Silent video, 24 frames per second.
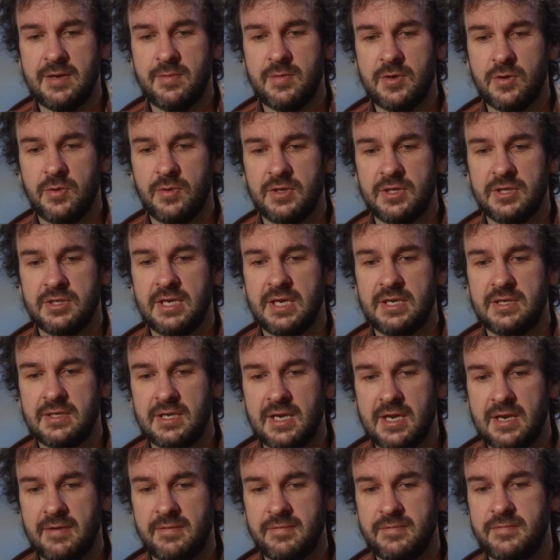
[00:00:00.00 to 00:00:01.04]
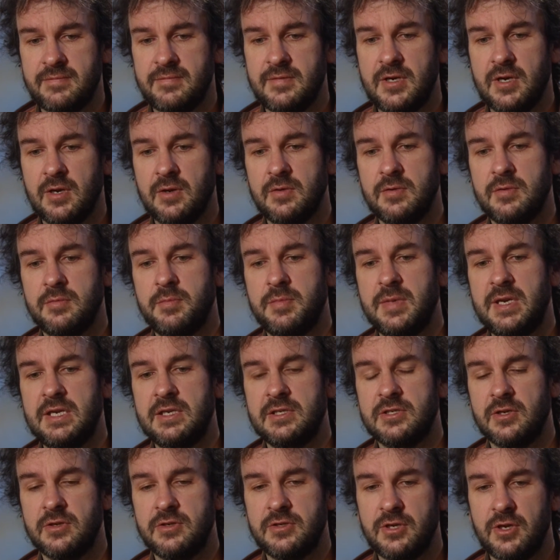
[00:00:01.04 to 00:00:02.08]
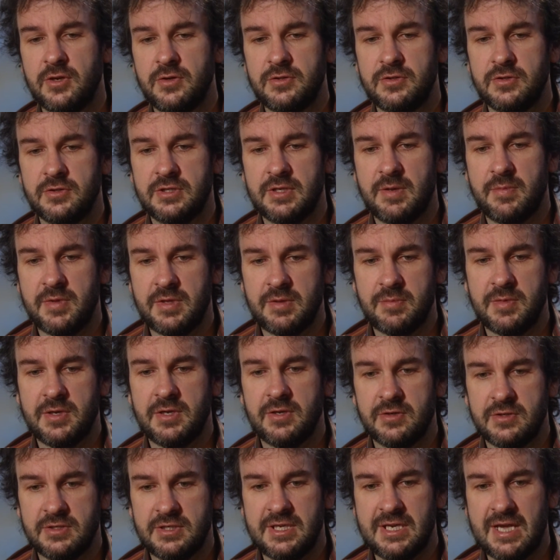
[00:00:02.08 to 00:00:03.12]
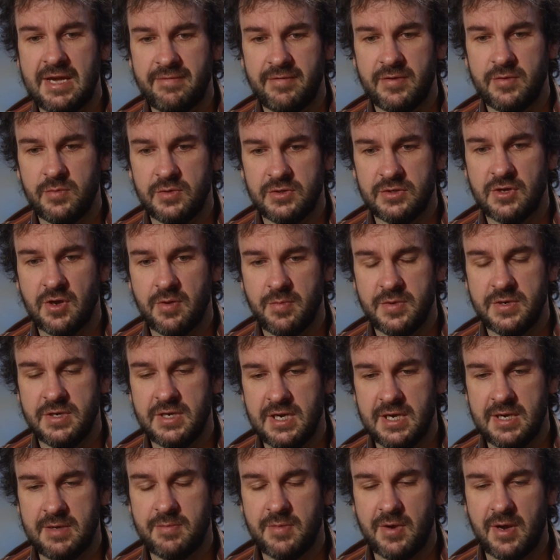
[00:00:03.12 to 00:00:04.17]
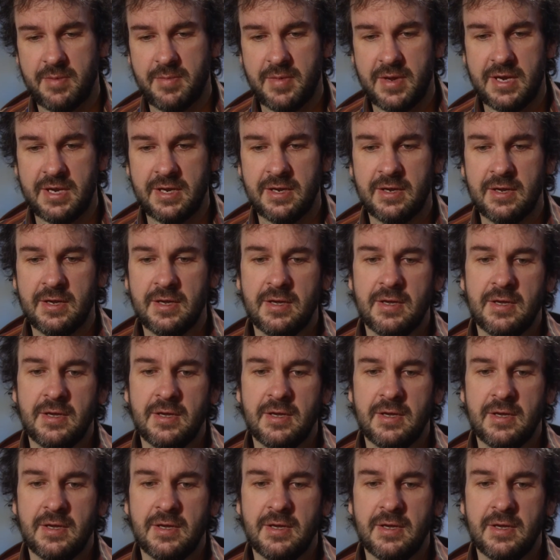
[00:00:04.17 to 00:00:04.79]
We all just had to have, you know, beans on toast or something, because the oven was commandeered by me,